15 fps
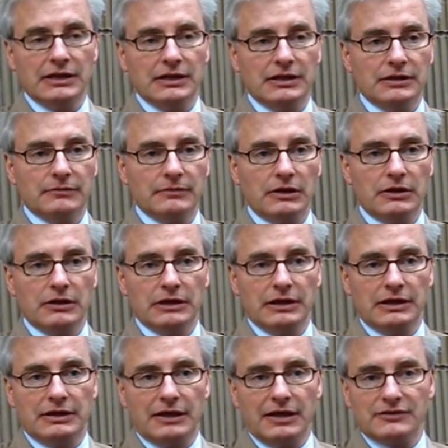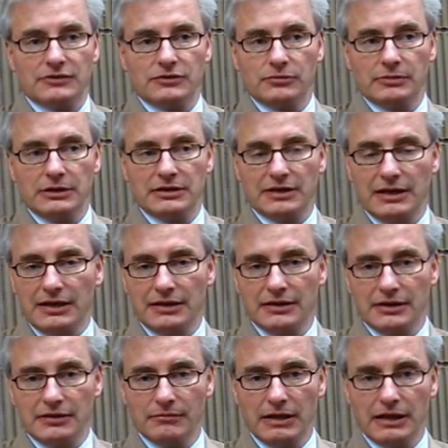It has to be taken
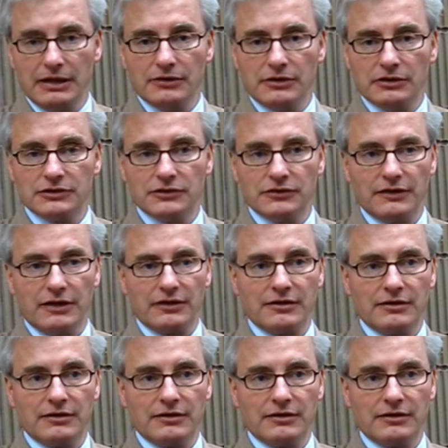in mind also that